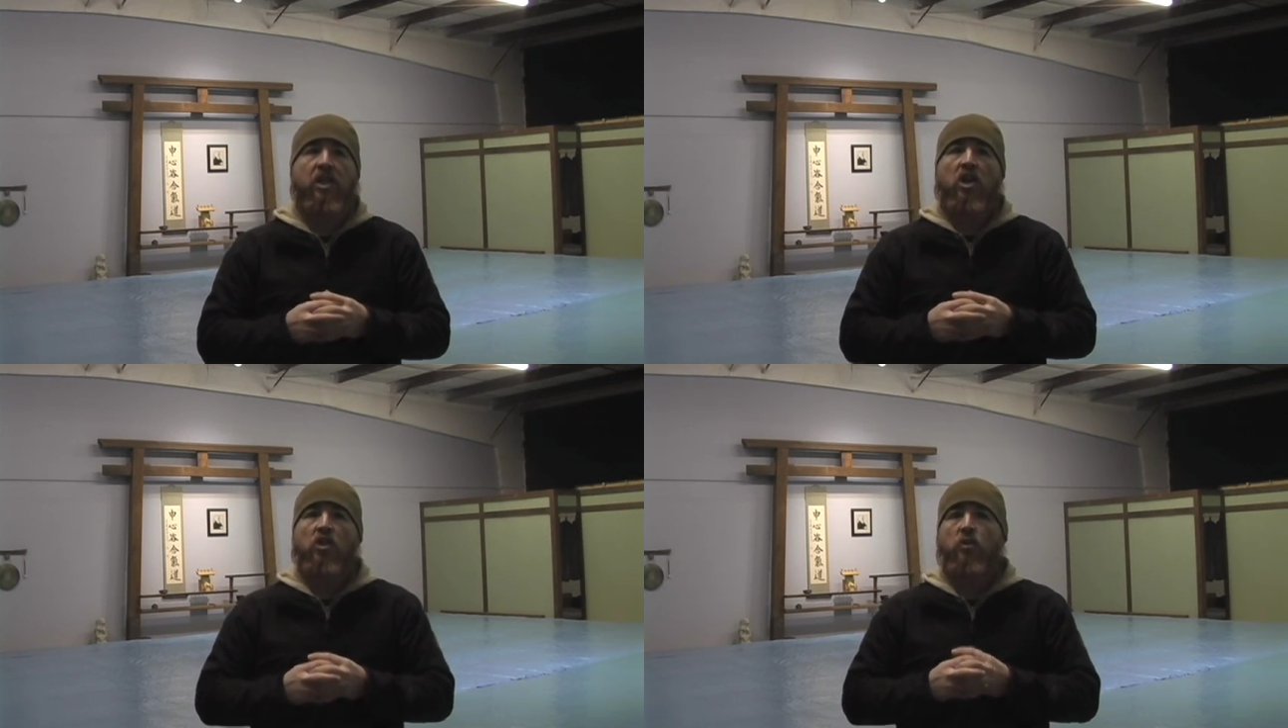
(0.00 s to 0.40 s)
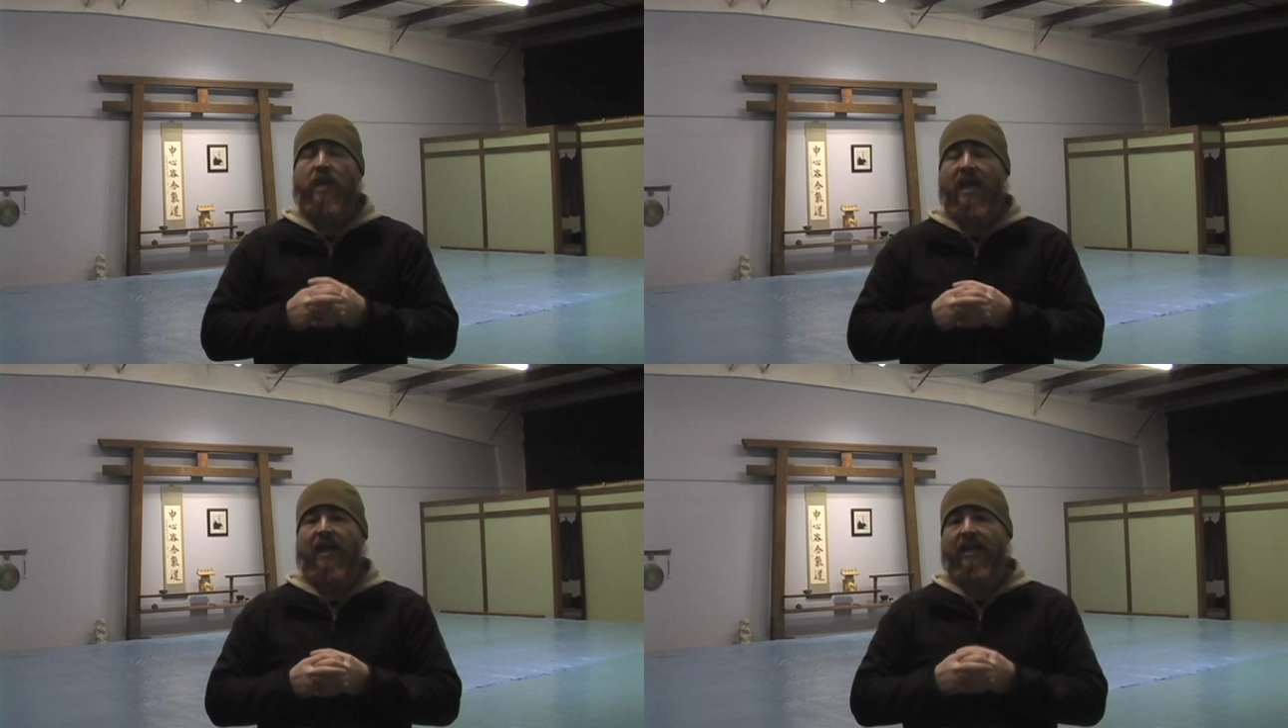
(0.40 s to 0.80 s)
you
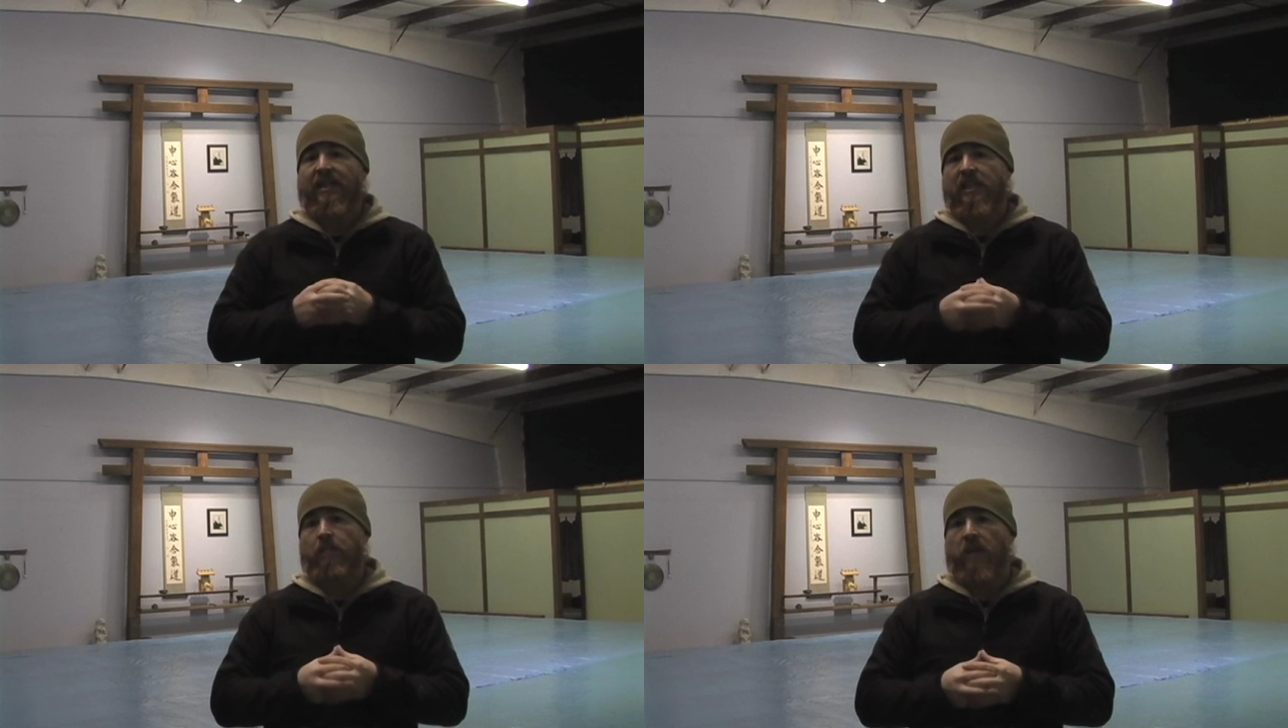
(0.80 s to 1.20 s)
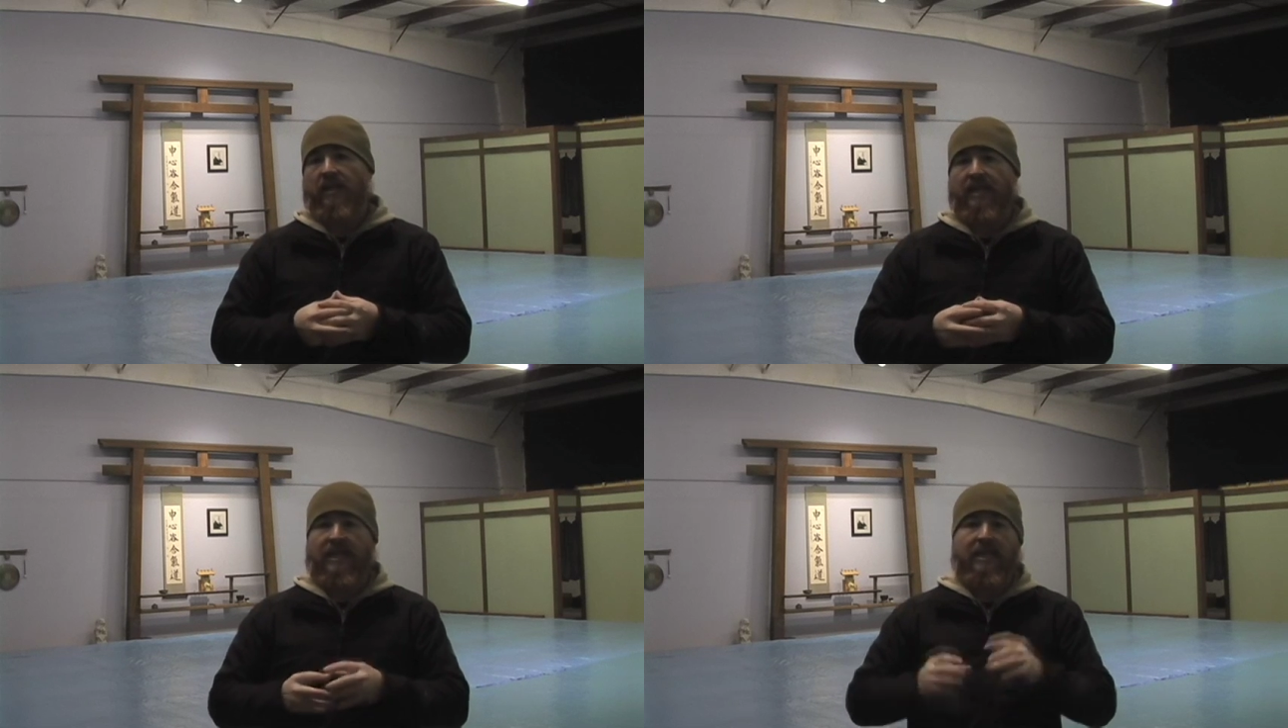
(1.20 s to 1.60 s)
can't expect
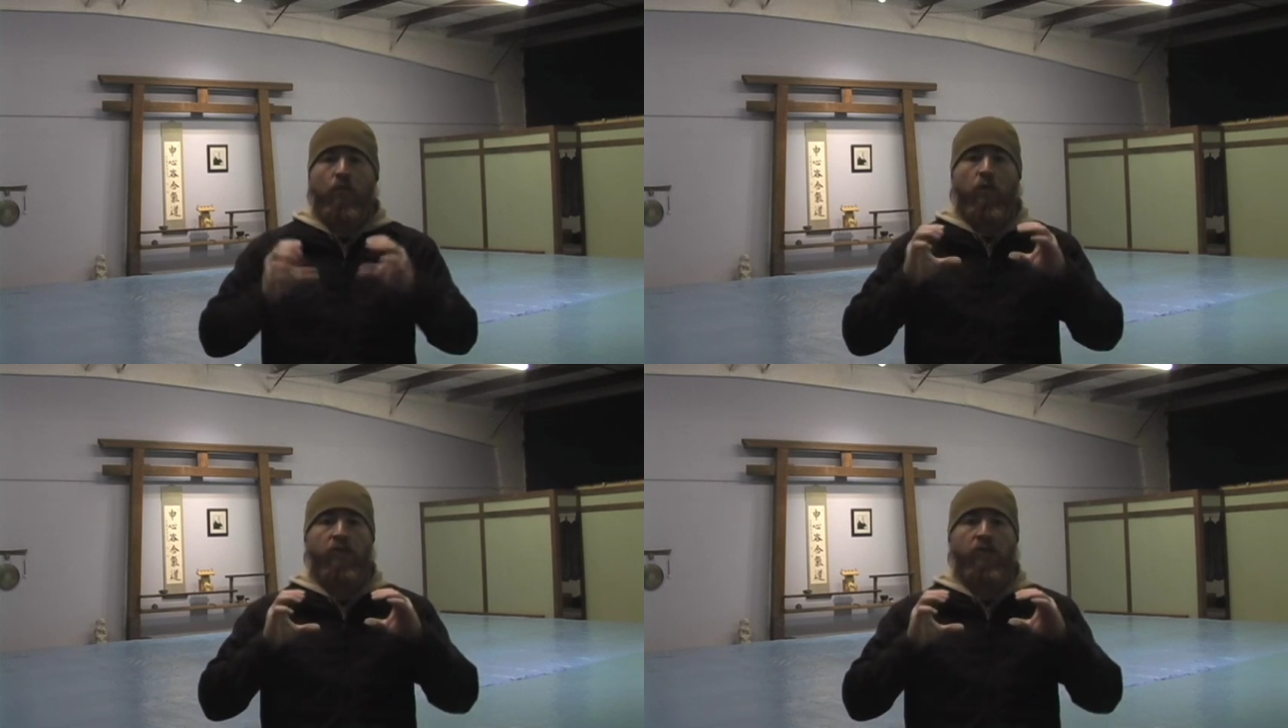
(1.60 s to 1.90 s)
that any one of